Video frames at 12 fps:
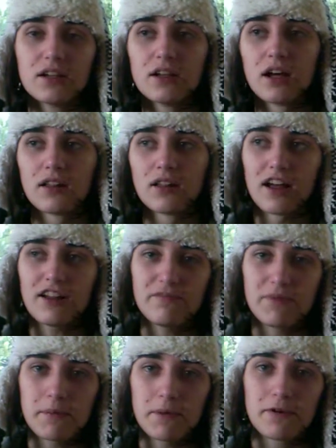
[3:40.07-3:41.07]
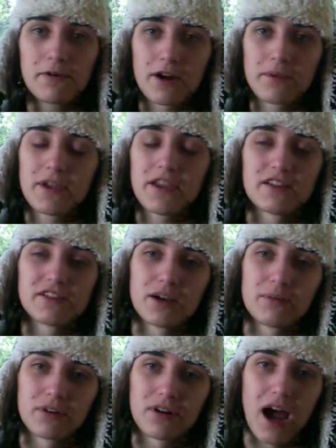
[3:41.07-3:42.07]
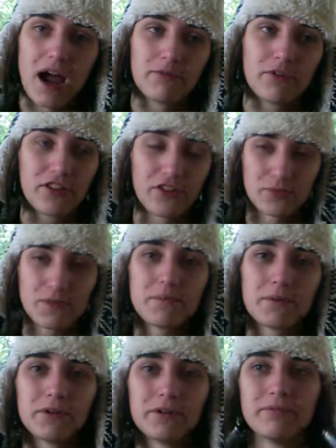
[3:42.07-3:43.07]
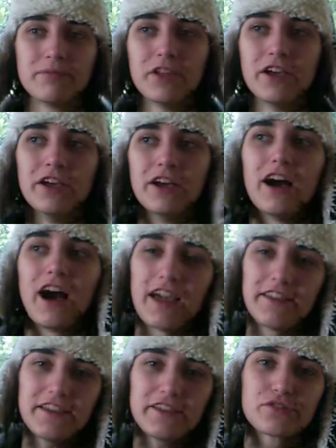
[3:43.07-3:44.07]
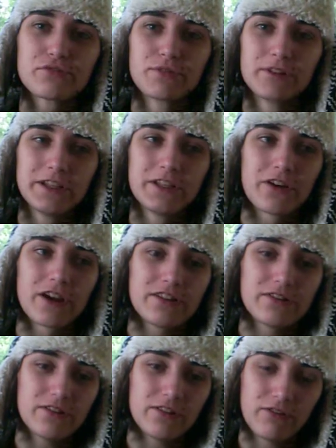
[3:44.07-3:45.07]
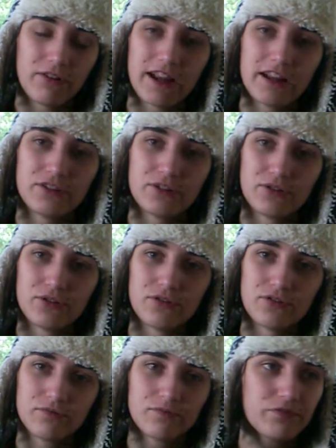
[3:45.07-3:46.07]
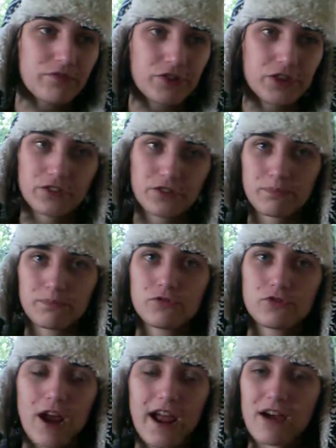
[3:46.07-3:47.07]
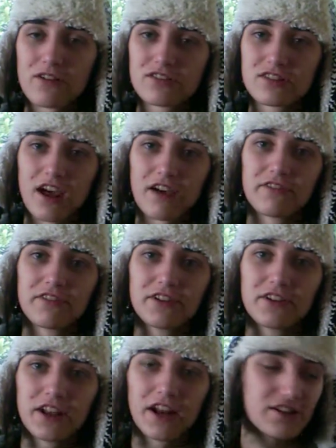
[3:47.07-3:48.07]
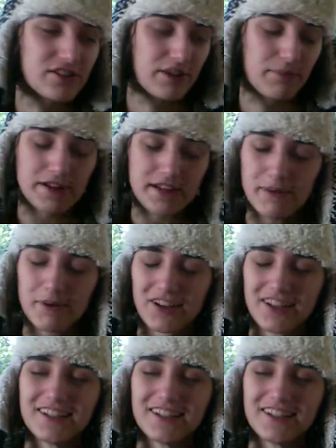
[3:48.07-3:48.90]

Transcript: A lot of people RP on Tumblr. I'm one of those people. I think it's a really great way to try out stuff. And I just hit my table.